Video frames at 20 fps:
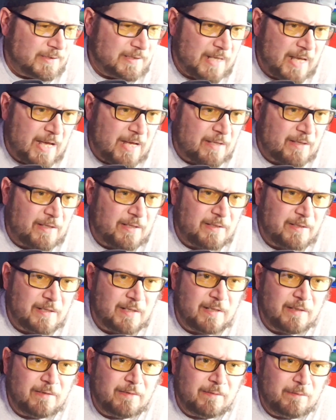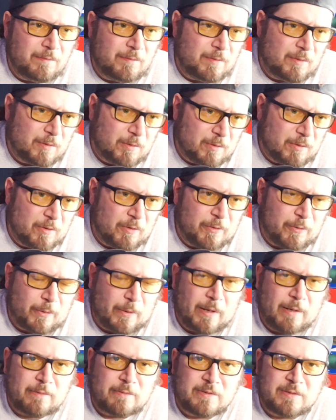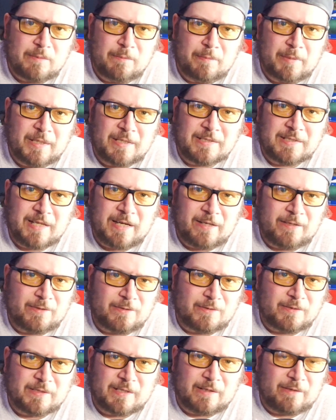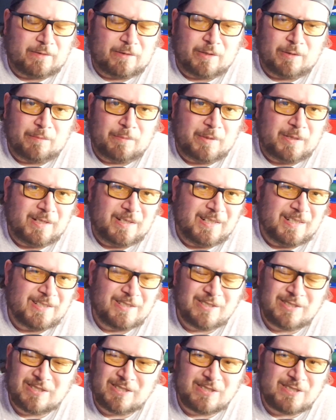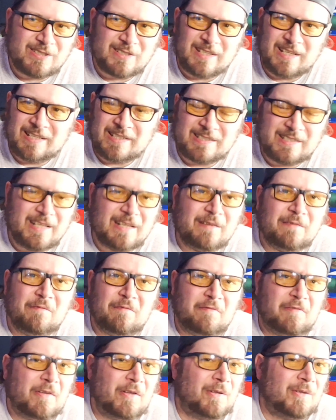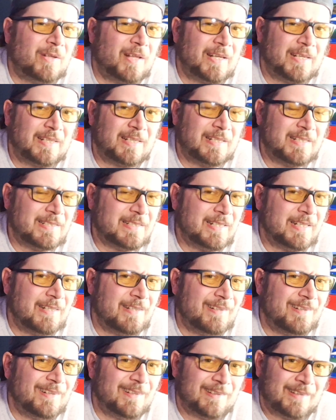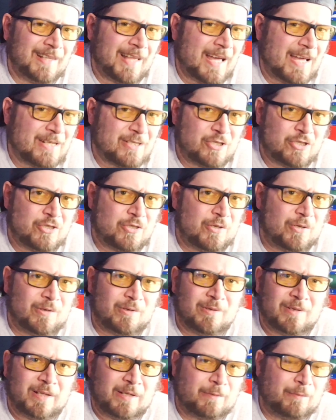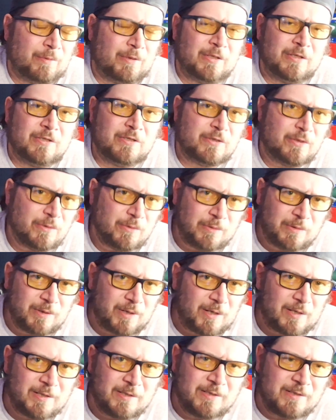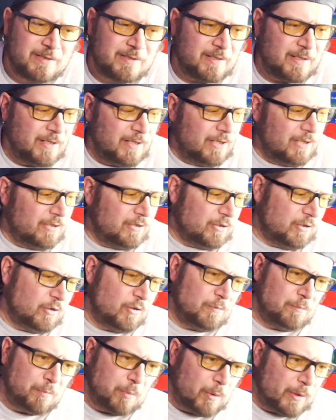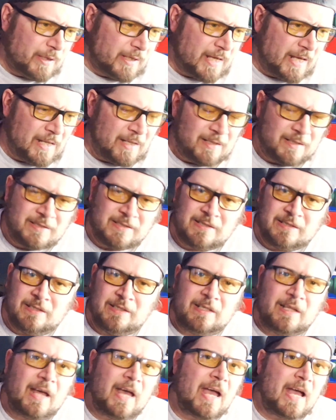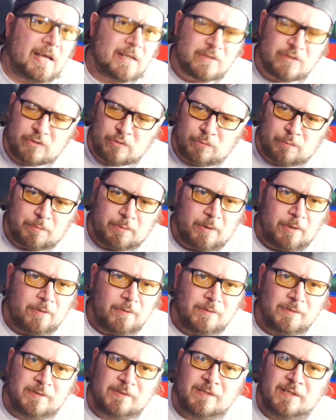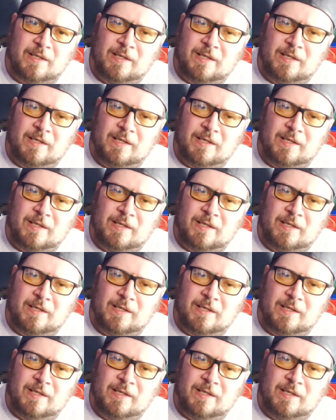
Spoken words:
Yeah, they did throw out some big titles out there, but it didn't feel like it did last year, like with the Duke carts, the Good Boy Galaxy, the Astro Bros.